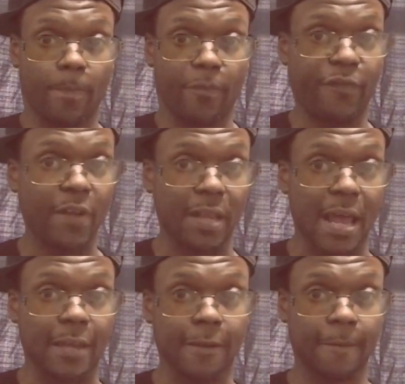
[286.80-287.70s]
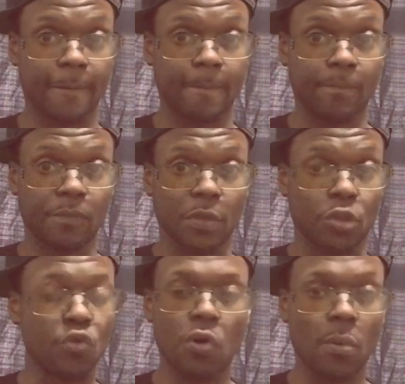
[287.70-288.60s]
feel like
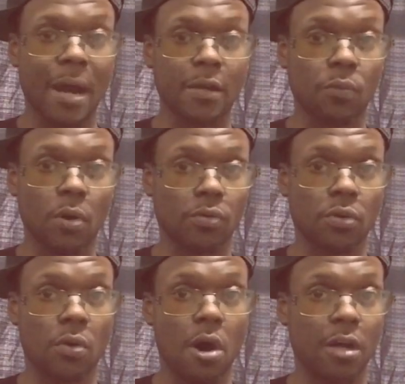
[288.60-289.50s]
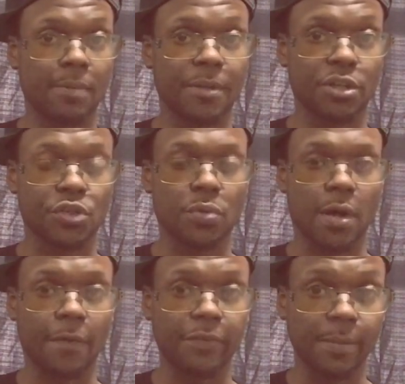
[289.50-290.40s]
you don't got to work no harder because you're
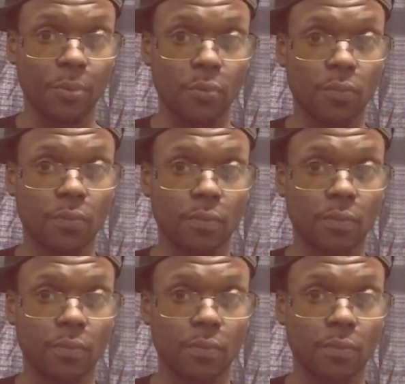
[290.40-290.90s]
comfortable.